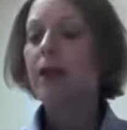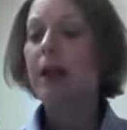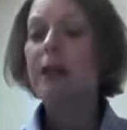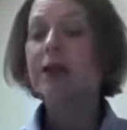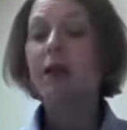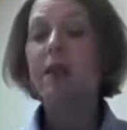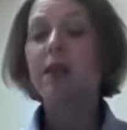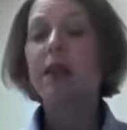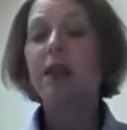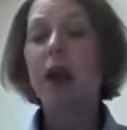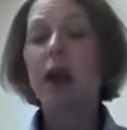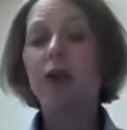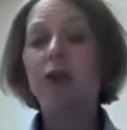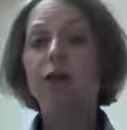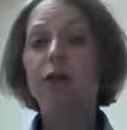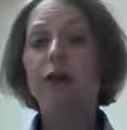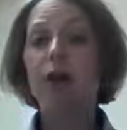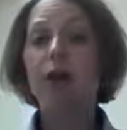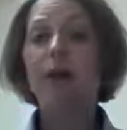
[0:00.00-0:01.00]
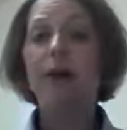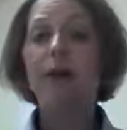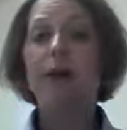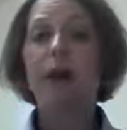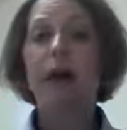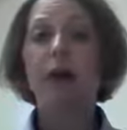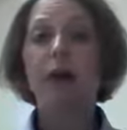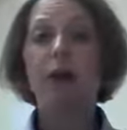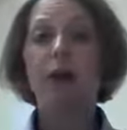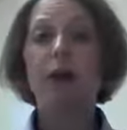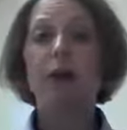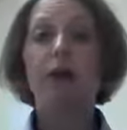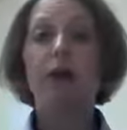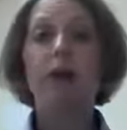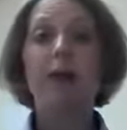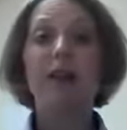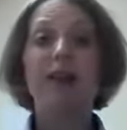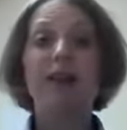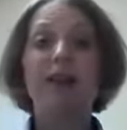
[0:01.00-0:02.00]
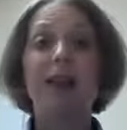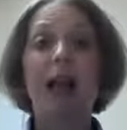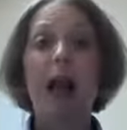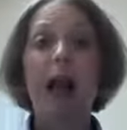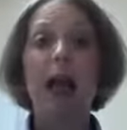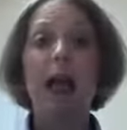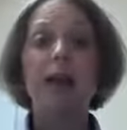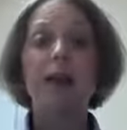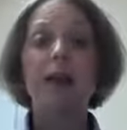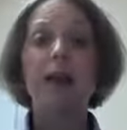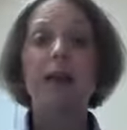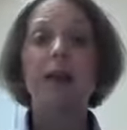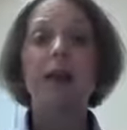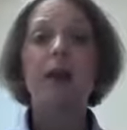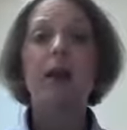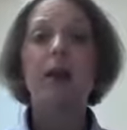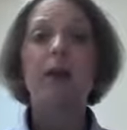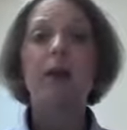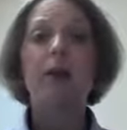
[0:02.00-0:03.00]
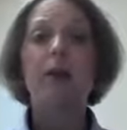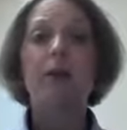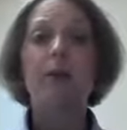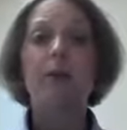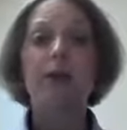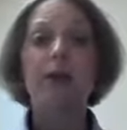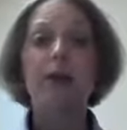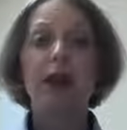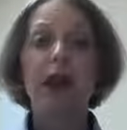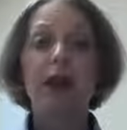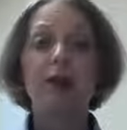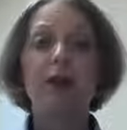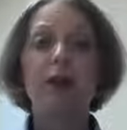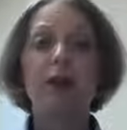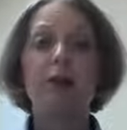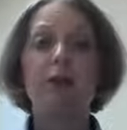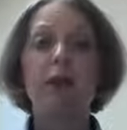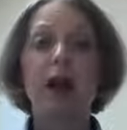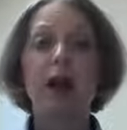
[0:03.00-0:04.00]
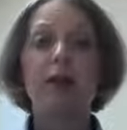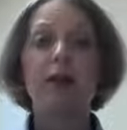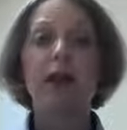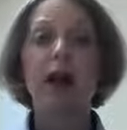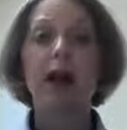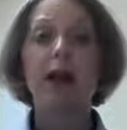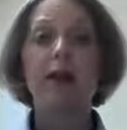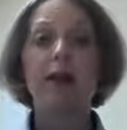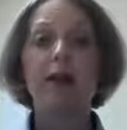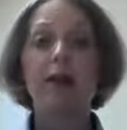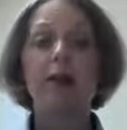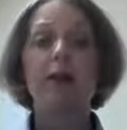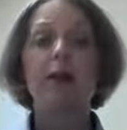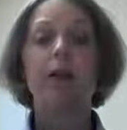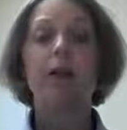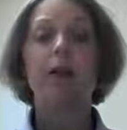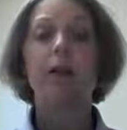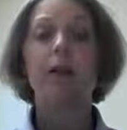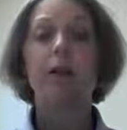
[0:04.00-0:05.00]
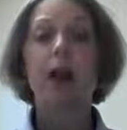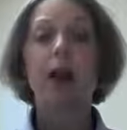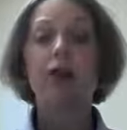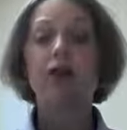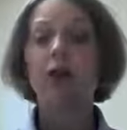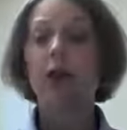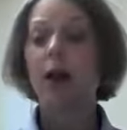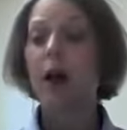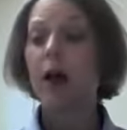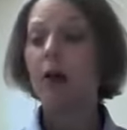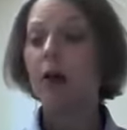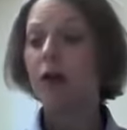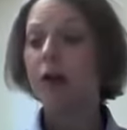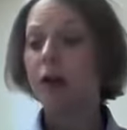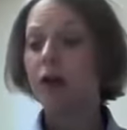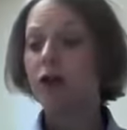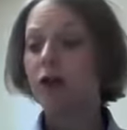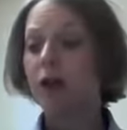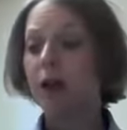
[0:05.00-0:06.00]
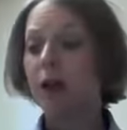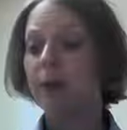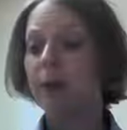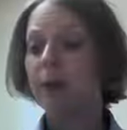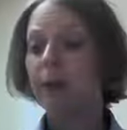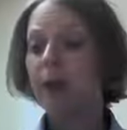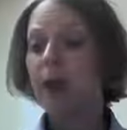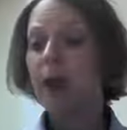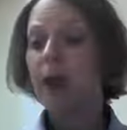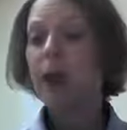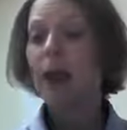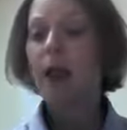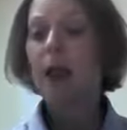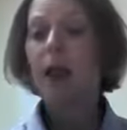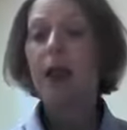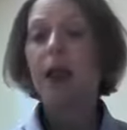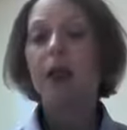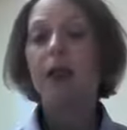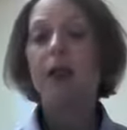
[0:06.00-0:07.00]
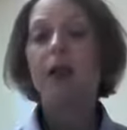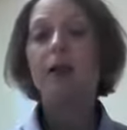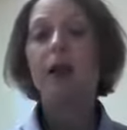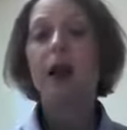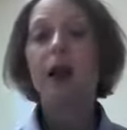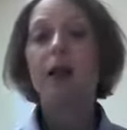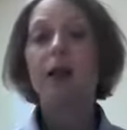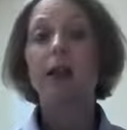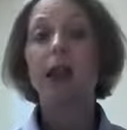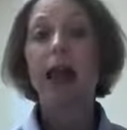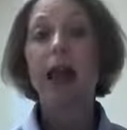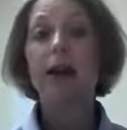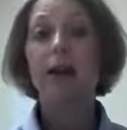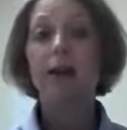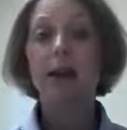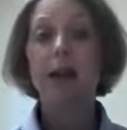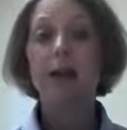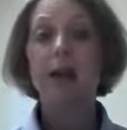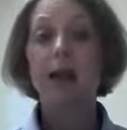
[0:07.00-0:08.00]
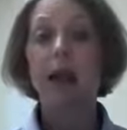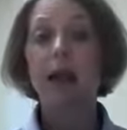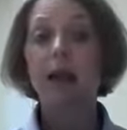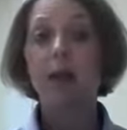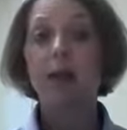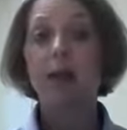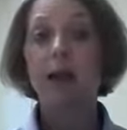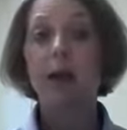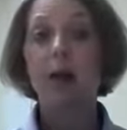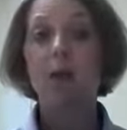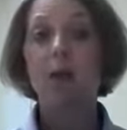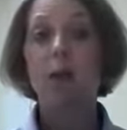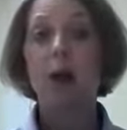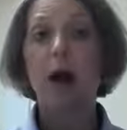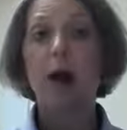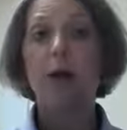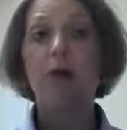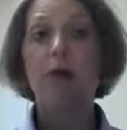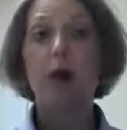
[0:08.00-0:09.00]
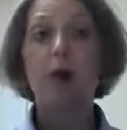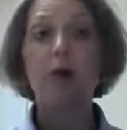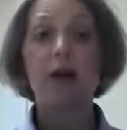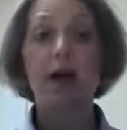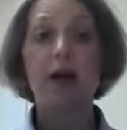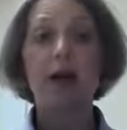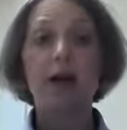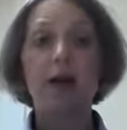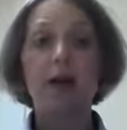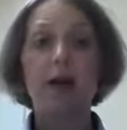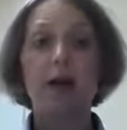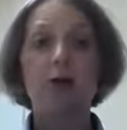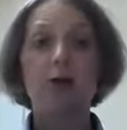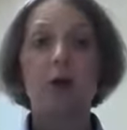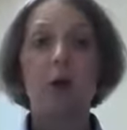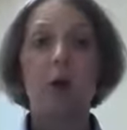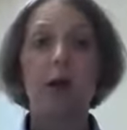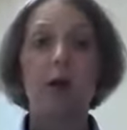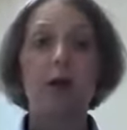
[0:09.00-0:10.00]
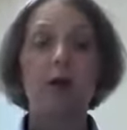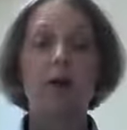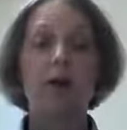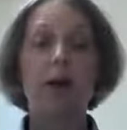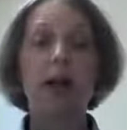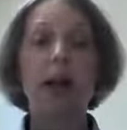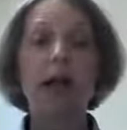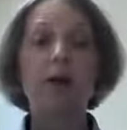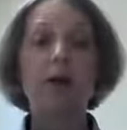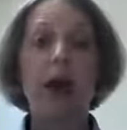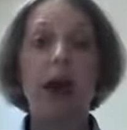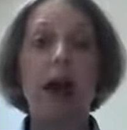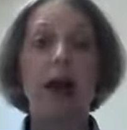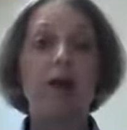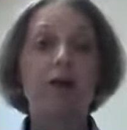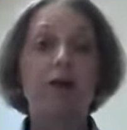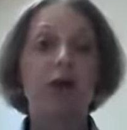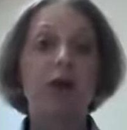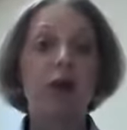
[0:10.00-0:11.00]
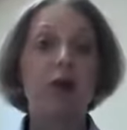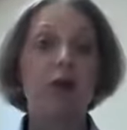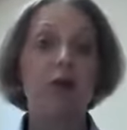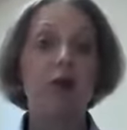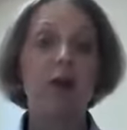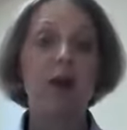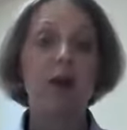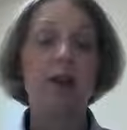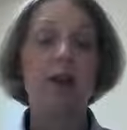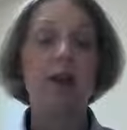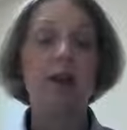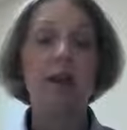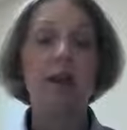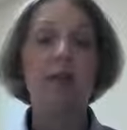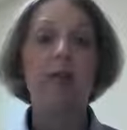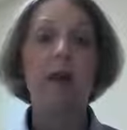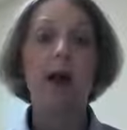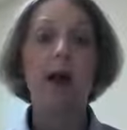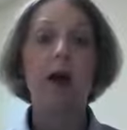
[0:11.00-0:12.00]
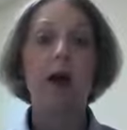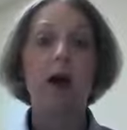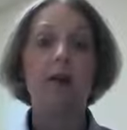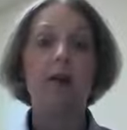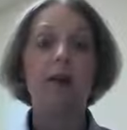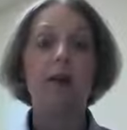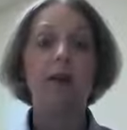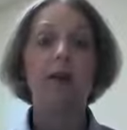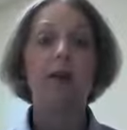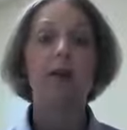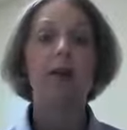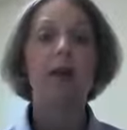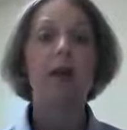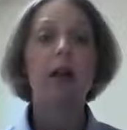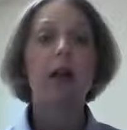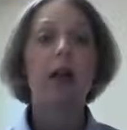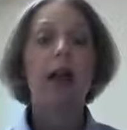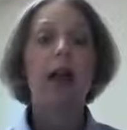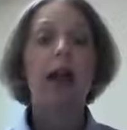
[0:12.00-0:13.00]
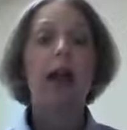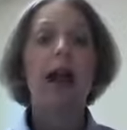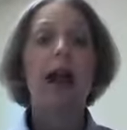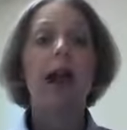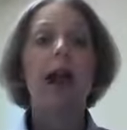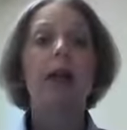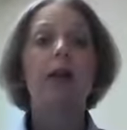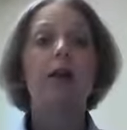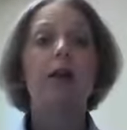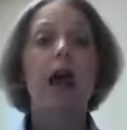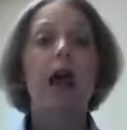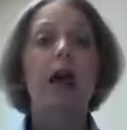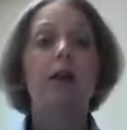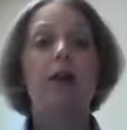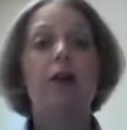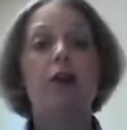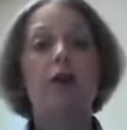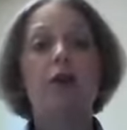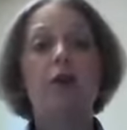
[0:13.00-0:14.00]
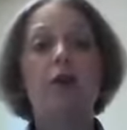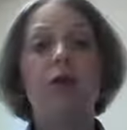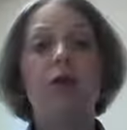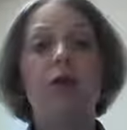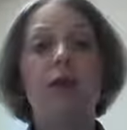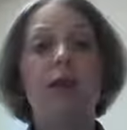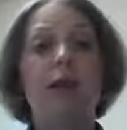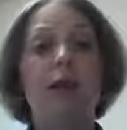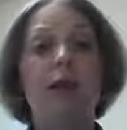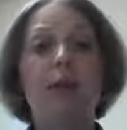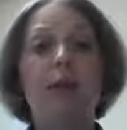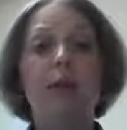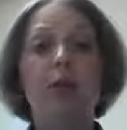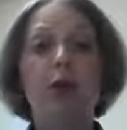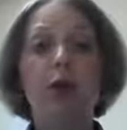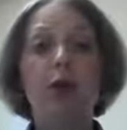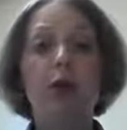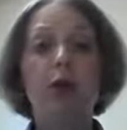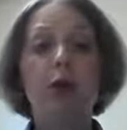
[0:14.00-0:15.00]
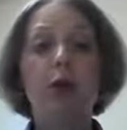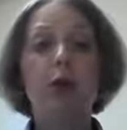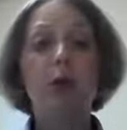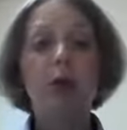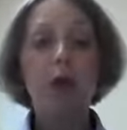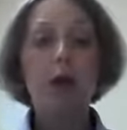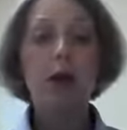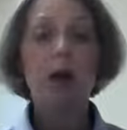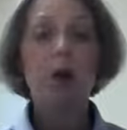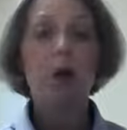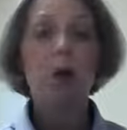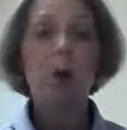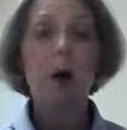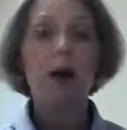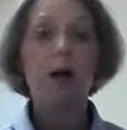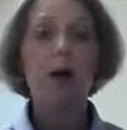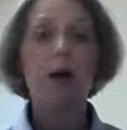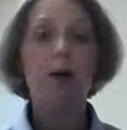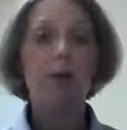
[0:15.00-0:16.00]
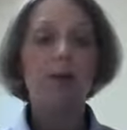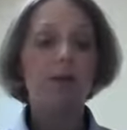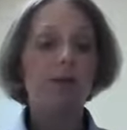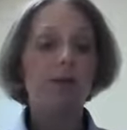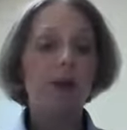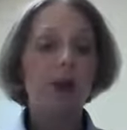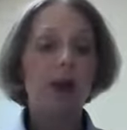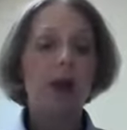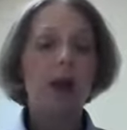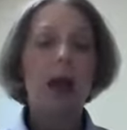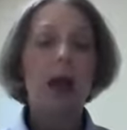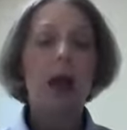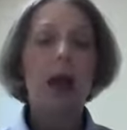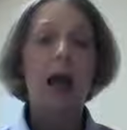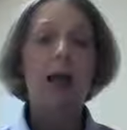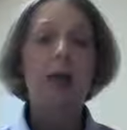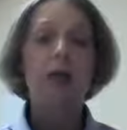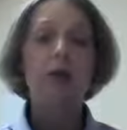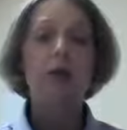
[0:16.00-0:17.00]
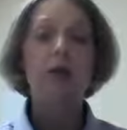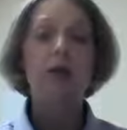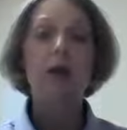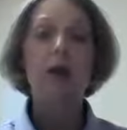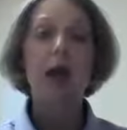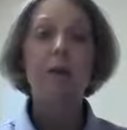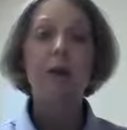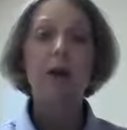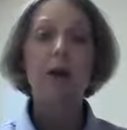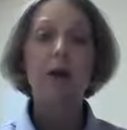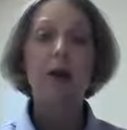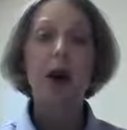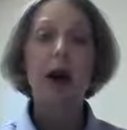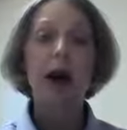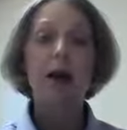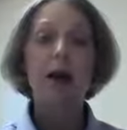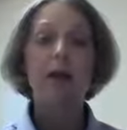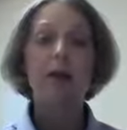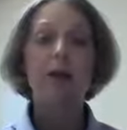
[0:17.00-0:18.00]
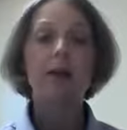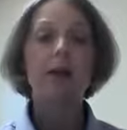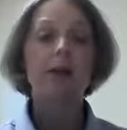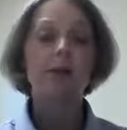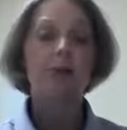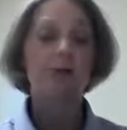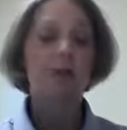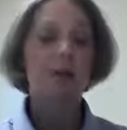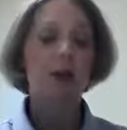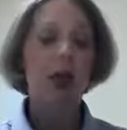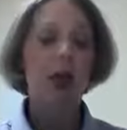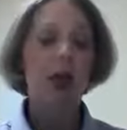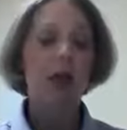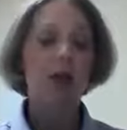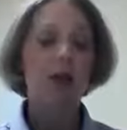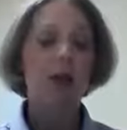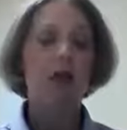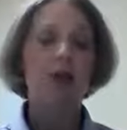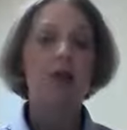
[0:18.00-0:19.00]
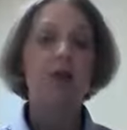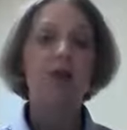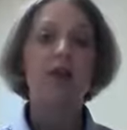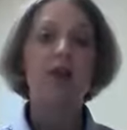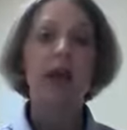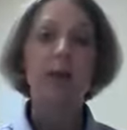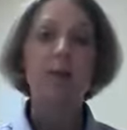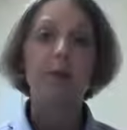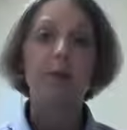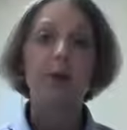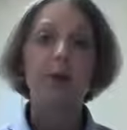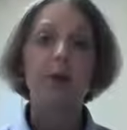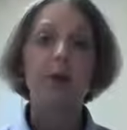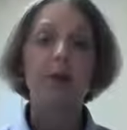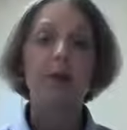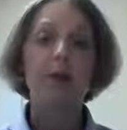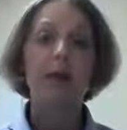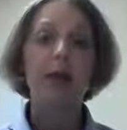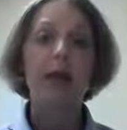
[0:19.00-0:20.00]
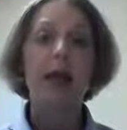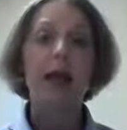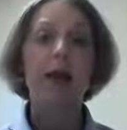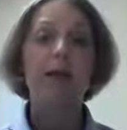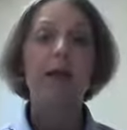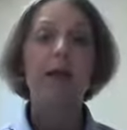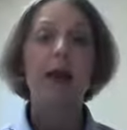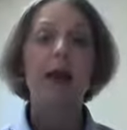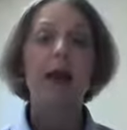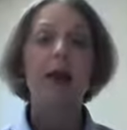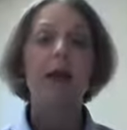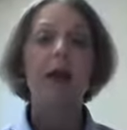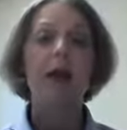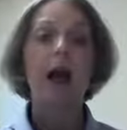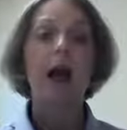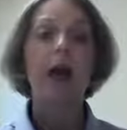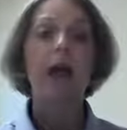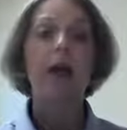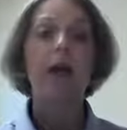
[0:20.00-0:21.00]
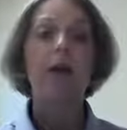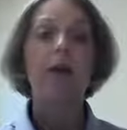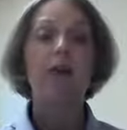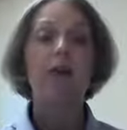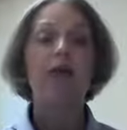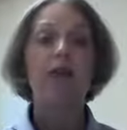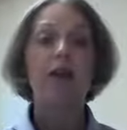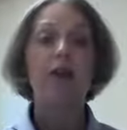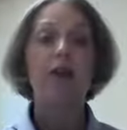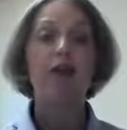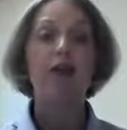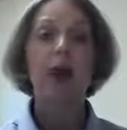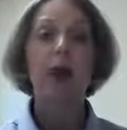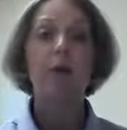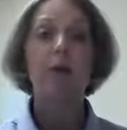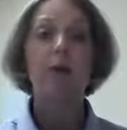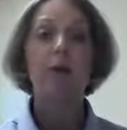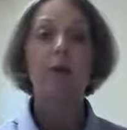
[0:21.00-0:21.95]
Now, some self-treatment that you can do besides the protection, rest, ice, compression, and elevation is a layering technique with doTERRA essential oils. And I actually do this in my office, and I use the deep blue oil, I use lemongrass, I use cypress, and then I finish that